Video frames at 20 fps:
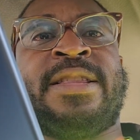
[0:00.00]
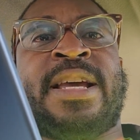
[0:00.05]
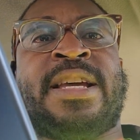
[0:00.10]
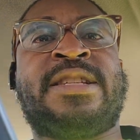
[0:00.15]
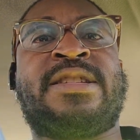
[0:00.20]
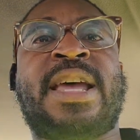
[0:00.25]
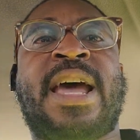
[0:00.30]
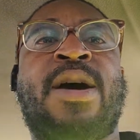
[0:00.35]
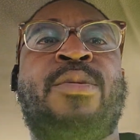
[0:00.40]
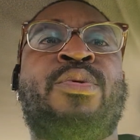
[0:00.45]

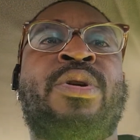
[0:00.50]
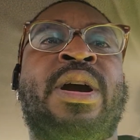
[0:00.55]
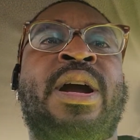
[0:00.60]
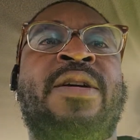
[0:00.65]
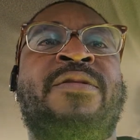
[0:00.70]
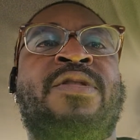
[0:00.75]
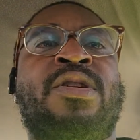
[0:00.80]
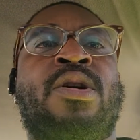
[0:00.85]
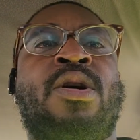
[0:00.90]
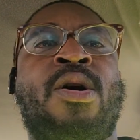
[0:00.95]
That's how we're
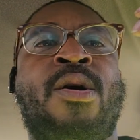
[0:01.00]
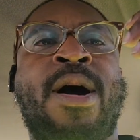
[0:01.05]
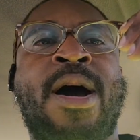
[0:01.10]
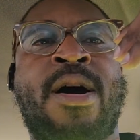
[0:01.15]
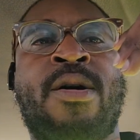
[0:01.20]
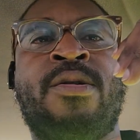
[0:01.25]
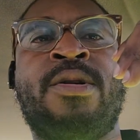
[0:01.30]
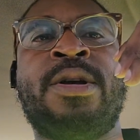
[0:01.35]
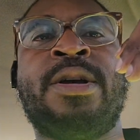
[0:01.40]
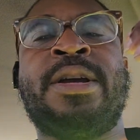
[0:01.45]
able to go
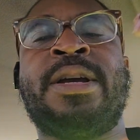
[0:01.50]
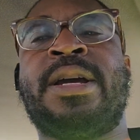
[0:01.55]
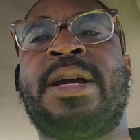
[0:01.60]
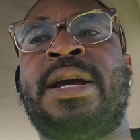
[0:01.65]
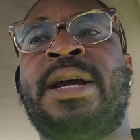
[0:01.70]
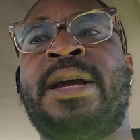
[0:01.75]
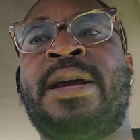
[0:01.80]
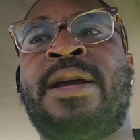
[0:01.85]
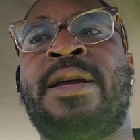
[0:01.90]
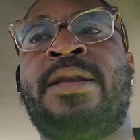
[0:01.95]
out
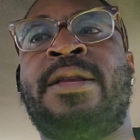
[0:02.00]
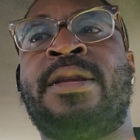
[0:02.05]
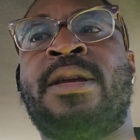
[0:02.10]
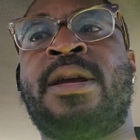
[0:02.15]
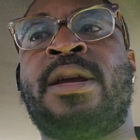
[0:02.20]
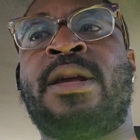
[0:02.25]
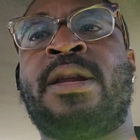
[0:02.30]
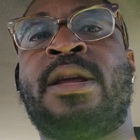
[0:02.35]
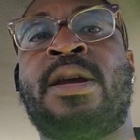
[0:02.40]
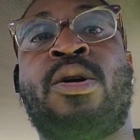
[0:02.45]
and
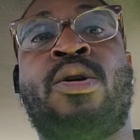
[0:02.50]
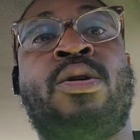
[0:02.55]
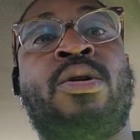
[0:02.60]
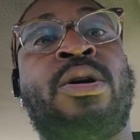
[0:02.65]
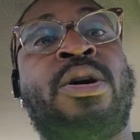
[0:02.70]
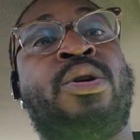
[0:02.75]
and or,